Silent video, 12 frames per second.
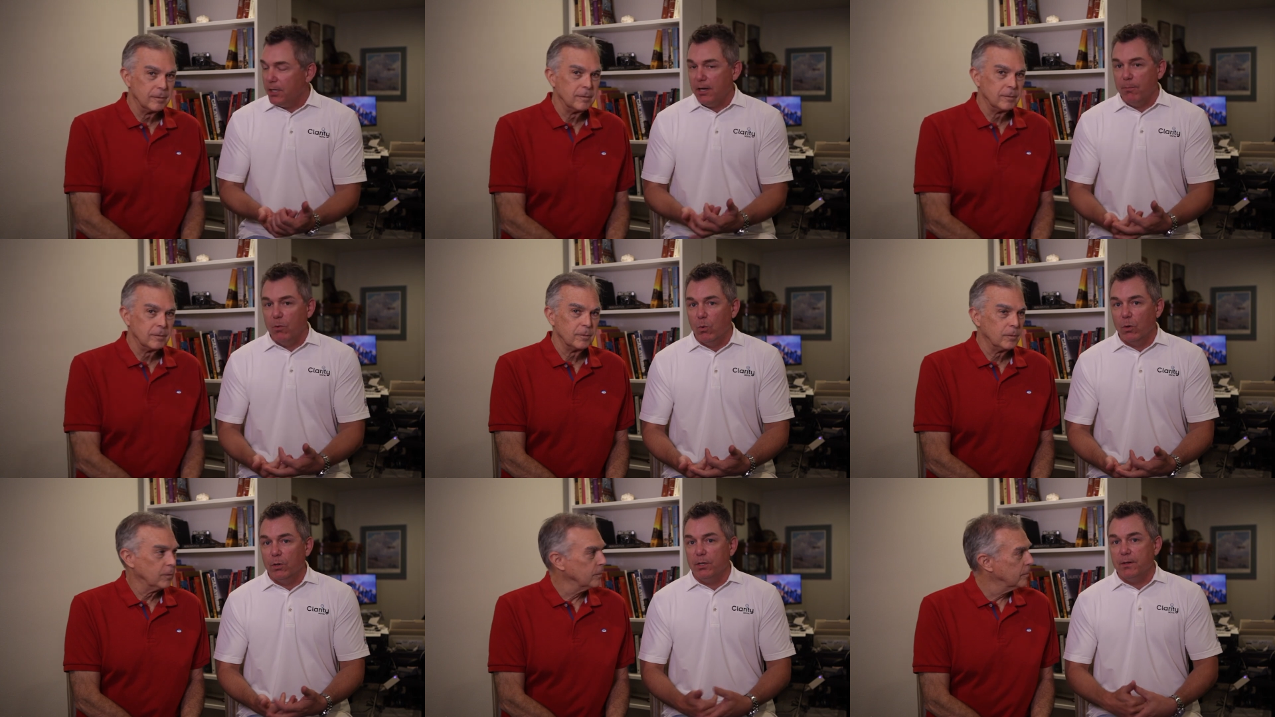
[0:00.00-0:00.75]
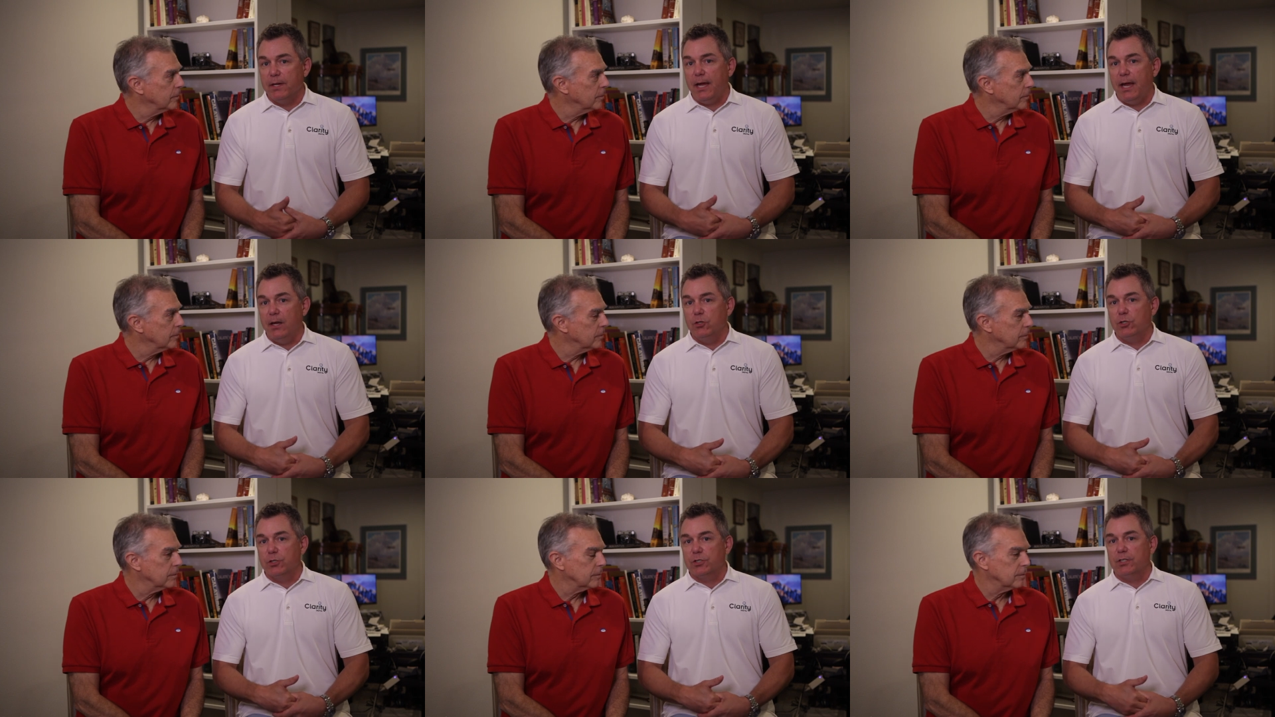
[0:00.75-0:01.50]
Speaker 1: anymore. You can't
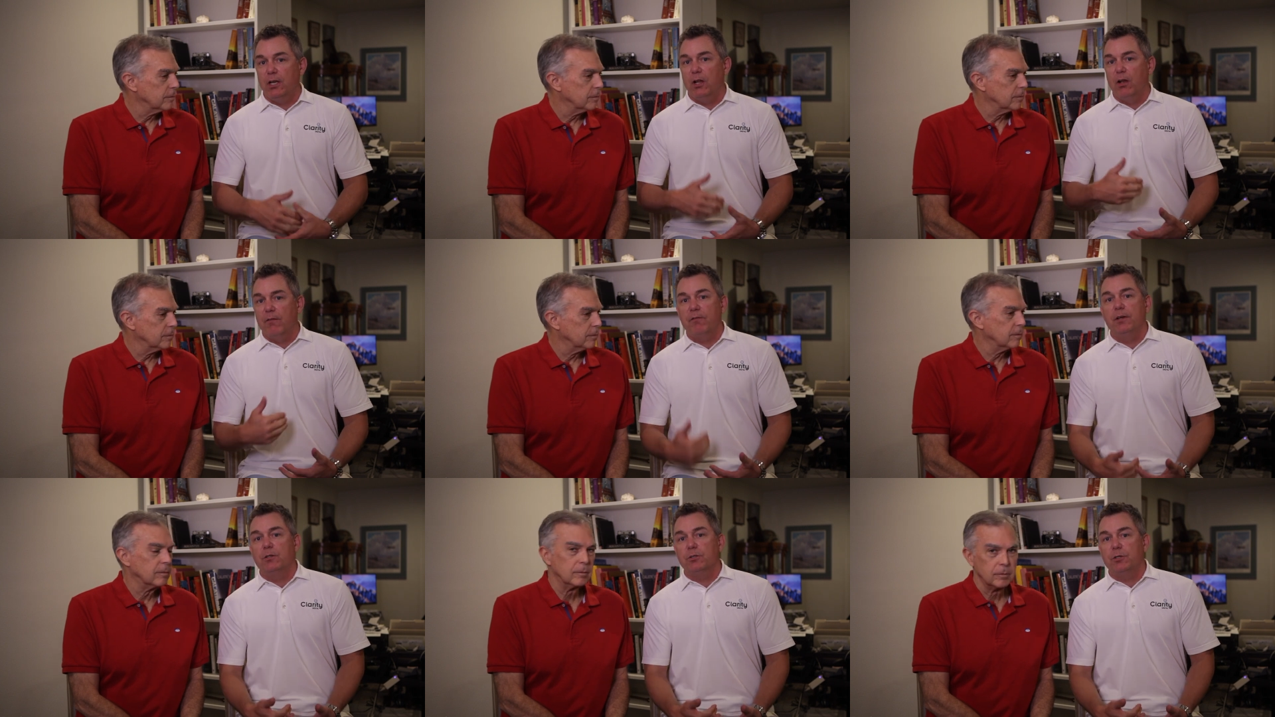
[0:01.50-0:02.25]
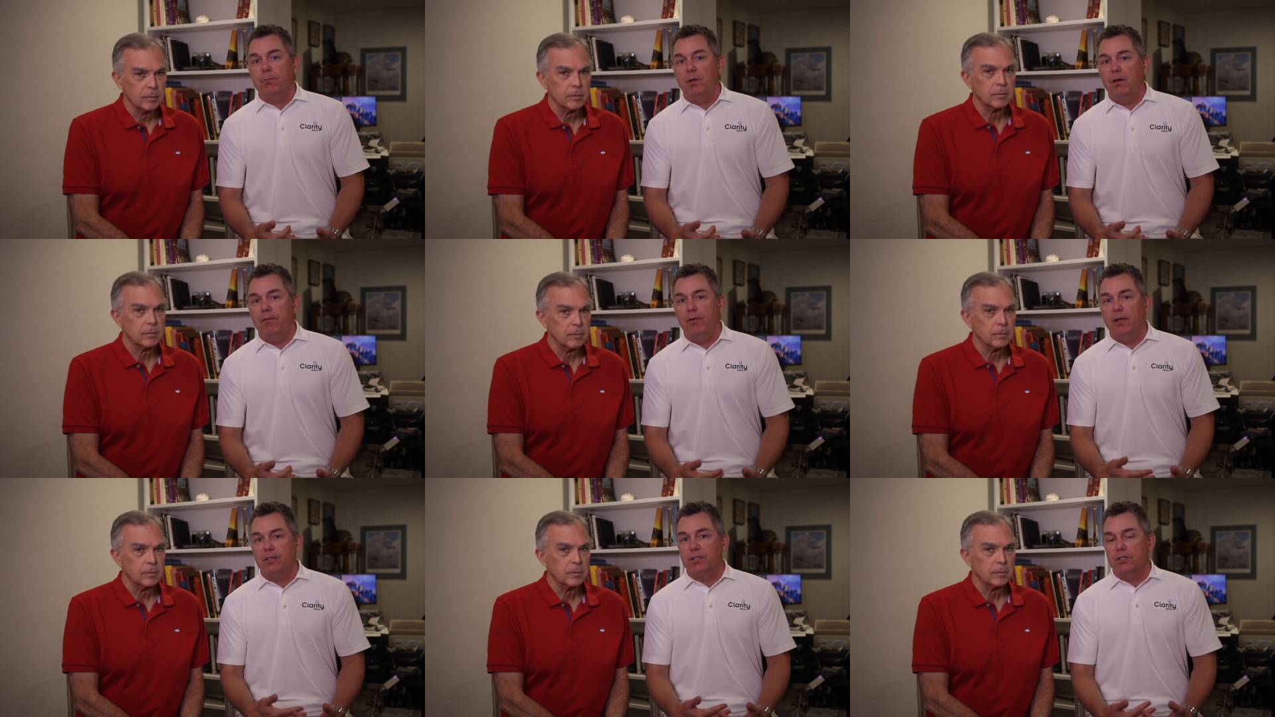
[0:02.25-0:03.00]
just sell on features and
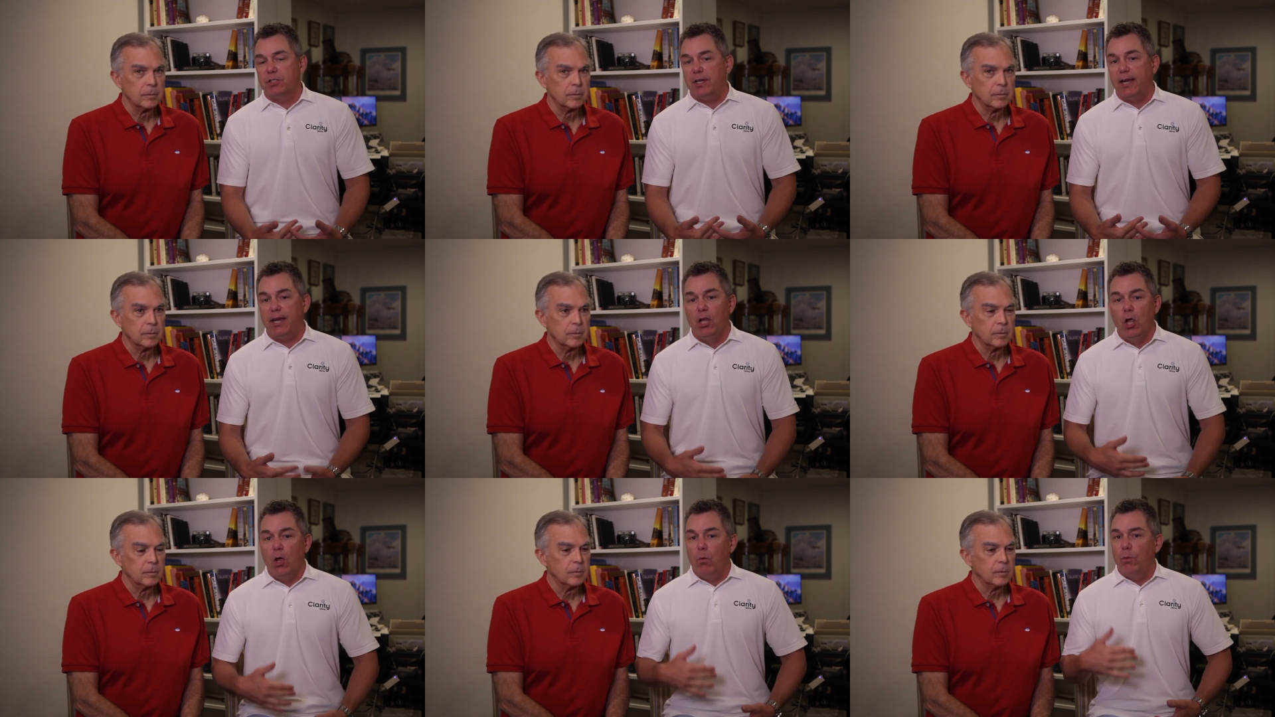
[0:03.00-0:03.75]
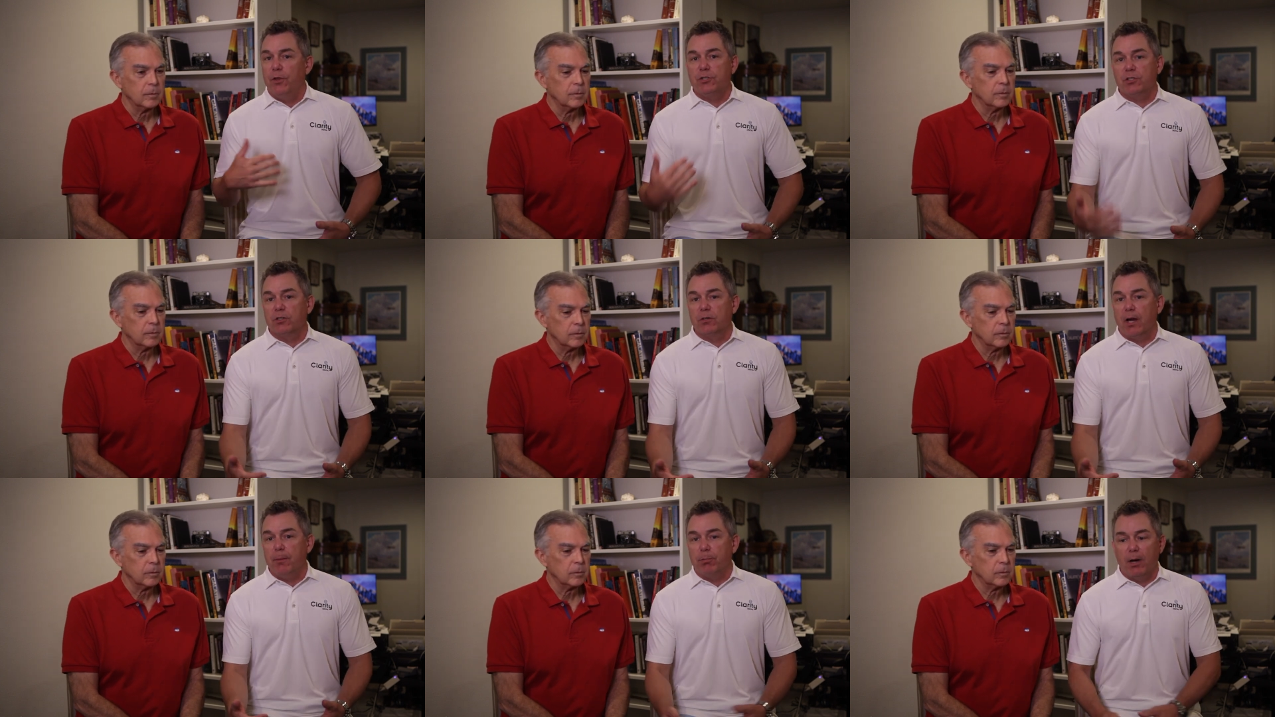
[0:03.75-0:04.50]
benefits and say, "Well, this is a
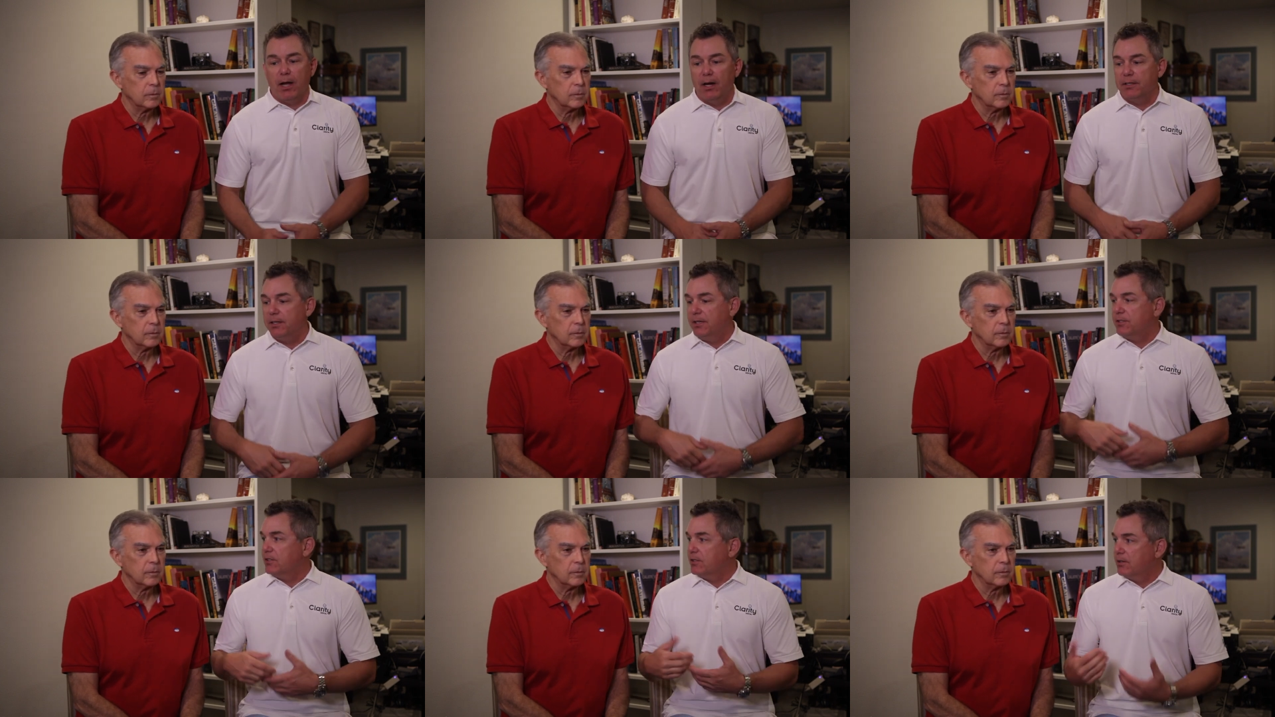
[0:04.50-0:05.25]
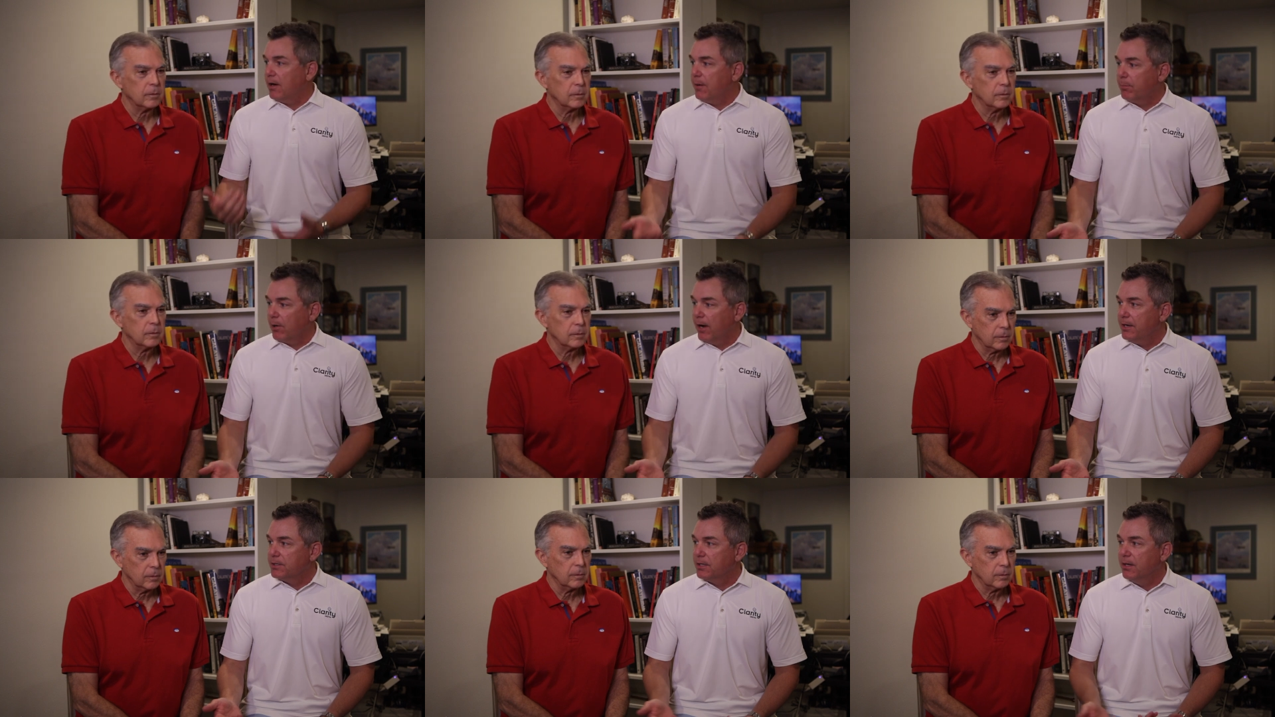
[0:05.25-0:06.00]
great product and this is a great
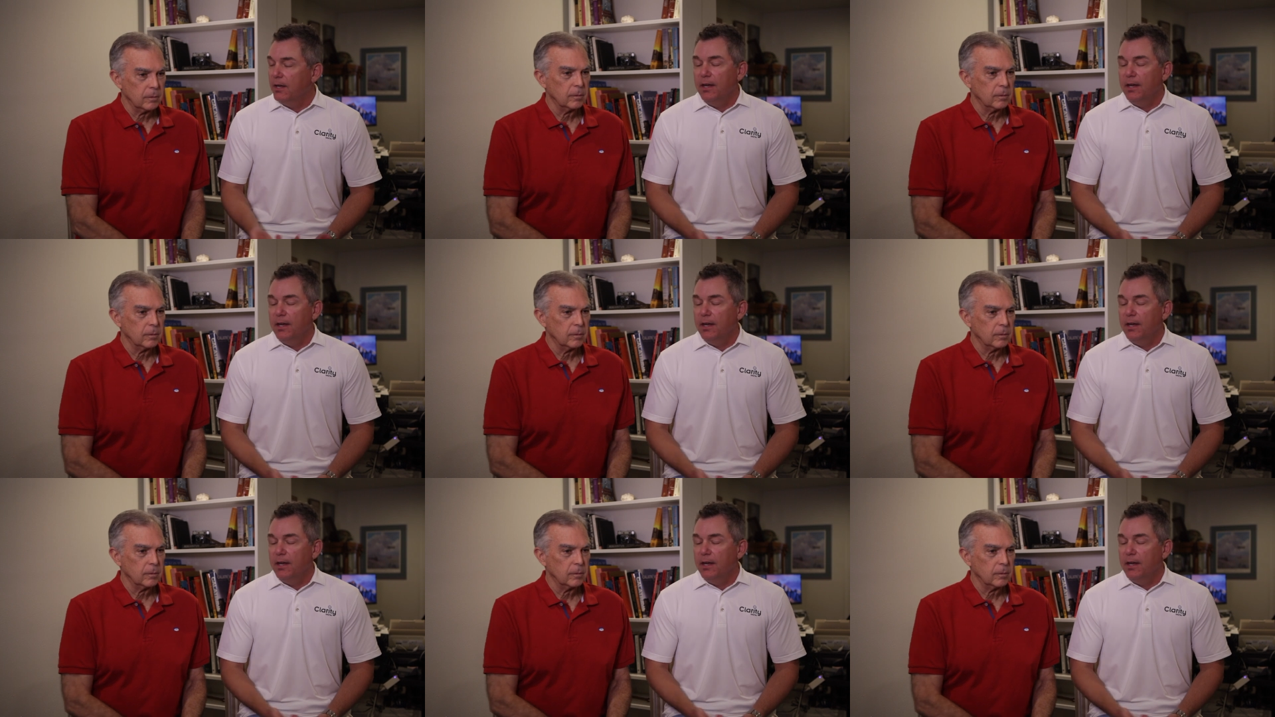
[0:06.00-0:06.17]
price."